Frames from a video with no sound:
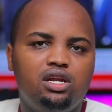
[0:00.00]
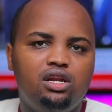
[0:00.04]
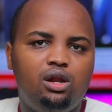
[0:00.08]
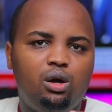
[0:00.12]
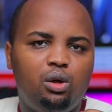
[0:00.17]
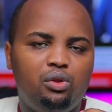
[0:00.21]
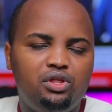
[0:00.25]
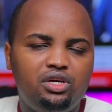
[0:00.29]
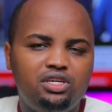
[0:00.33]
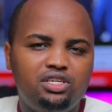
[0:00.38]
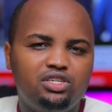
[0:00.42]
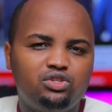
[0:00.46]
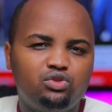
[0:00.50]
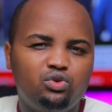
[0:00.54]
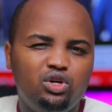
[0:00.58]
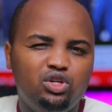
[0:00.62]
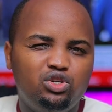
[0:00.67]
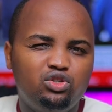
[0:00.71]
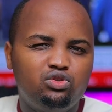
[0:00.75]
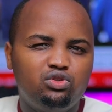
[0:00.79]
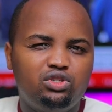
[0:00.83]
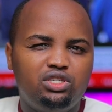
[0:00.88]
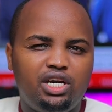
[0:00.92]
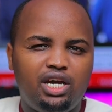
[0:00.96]
Now this is
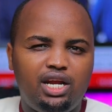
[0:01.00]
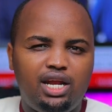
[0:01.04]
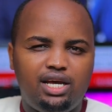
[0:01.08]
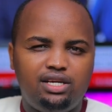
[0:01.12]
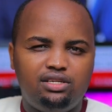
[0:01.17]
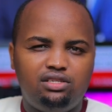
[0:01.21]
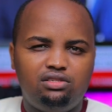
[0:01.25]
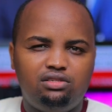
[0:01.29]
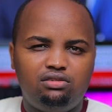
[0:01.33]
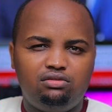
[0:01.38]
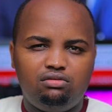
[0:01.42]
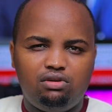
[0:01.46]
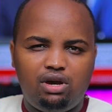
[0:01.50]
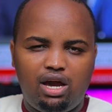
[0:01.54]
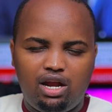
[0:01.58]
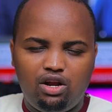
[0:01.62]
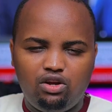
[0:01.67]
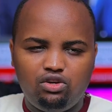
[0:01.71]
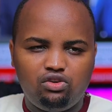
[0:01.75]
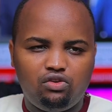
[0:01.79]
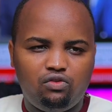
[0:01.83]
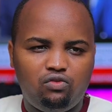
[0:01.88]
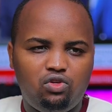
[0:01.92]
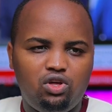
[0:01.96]
going to tell us a
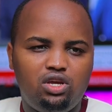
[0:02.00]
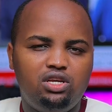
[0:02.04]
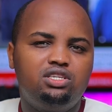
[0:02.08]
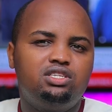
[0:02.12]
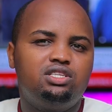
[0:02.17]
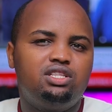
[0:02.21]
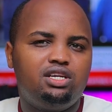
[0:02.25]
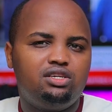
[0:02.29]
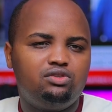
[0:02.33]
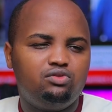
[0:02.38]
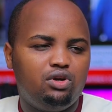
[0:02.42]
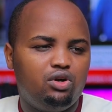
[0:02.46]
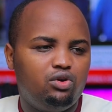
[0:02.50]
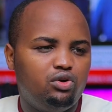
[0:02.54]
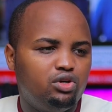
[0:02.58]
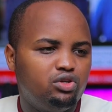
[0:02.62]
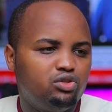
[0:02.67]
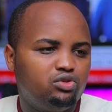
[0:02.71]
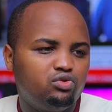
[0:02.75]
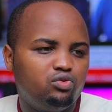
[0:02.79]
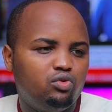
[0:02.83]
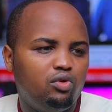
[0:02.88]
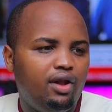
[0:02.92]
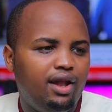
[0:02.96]
lot of things that we're
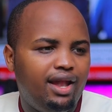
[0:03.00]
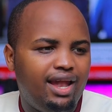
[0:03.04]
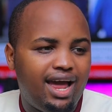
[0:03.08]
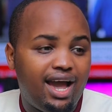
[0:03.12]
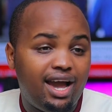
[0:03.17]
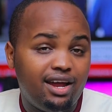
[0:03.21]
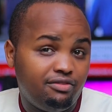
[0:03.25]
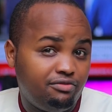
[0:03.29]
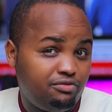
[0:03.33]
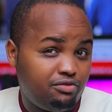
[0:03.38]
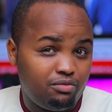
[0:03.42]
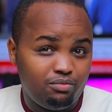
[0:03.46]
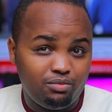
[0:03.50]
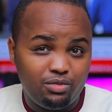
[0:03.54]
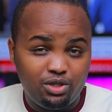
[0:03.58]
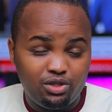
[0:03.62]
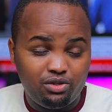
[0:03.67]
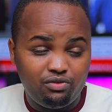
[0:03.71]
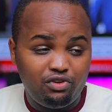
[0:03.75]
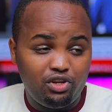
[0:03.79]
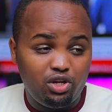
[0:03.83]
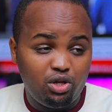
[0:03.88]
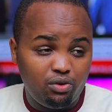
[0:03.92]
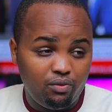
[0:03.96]
going to learn from
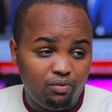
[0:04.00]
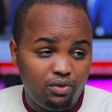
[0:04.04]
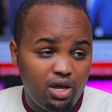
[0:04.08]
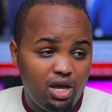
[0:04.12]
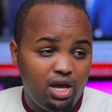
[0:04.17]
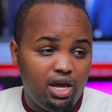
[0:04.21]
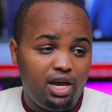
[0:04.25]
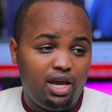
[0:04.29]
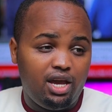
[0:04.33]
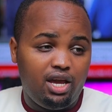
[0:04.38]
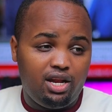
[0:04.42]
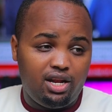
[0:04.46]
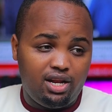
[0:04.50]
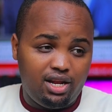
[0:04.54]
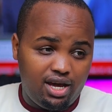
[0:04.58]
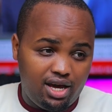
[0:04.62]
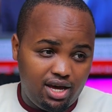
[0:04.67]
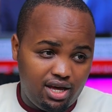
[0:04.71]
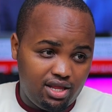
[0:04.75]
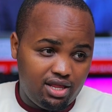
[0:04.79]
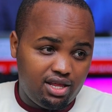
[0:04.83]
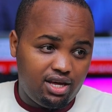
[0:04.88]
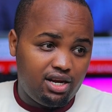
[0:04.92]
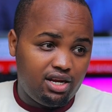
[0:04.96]
this video, and
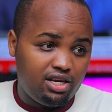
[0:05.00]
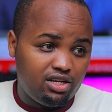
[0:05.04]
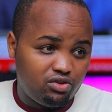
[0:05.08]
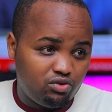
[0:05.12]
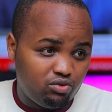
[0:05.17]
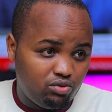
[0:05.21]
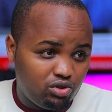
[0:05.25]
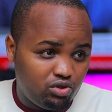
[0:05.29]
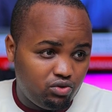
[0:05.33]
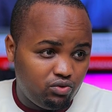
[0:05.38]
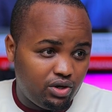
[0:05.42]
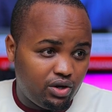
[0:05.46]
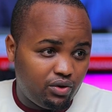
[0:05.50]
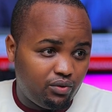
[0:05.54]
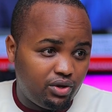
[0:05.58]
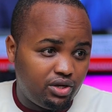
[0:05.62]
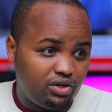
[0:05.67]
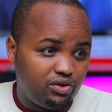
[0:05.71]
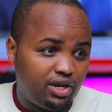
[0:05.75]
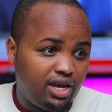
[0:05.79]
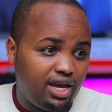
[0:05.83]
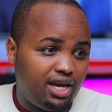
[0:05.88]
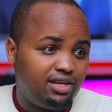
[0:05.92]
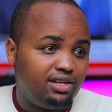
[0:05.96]
that is what we are
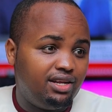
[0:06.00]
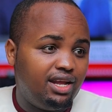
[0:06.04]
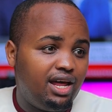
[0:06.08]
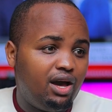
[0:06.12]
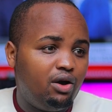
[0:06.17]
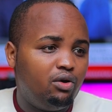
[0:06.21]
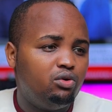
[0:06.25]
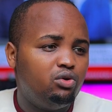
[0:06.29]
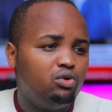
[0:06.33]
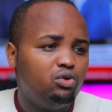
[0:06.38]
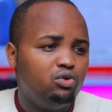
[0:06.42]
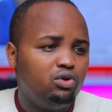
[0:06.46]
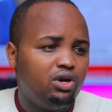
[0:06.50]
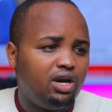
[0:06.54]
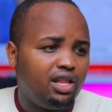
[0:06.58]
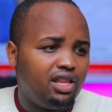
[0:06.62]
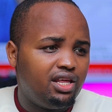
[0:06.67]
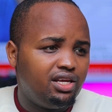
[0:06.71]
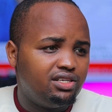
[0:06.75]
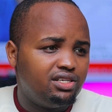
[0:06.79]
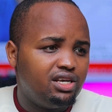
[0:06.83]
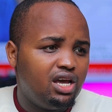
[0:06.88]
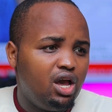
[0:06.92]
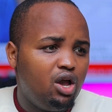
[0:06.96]
going to get. Now look at
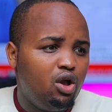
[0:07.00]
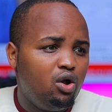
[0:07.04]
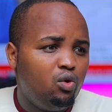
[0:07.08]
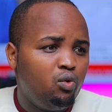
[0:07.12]
this.